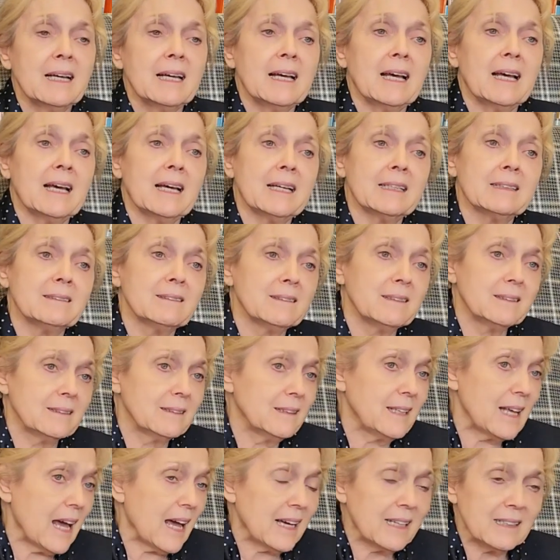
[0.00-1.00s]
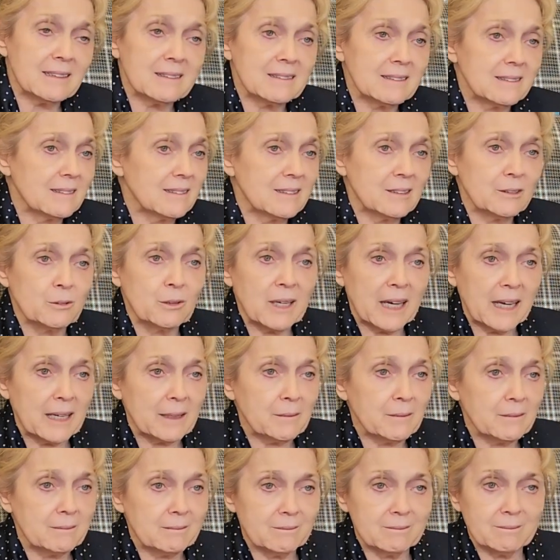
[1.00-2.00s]
And that you
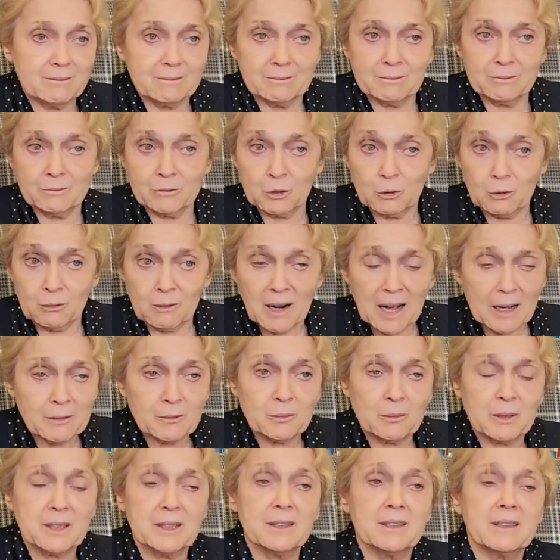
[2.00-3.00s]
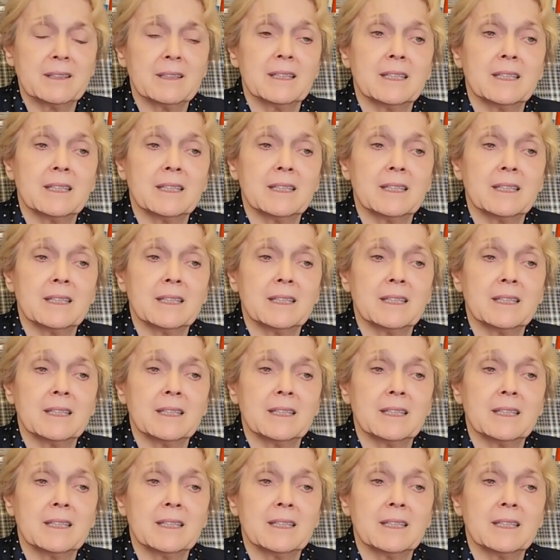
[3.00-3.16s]
can't fool around with.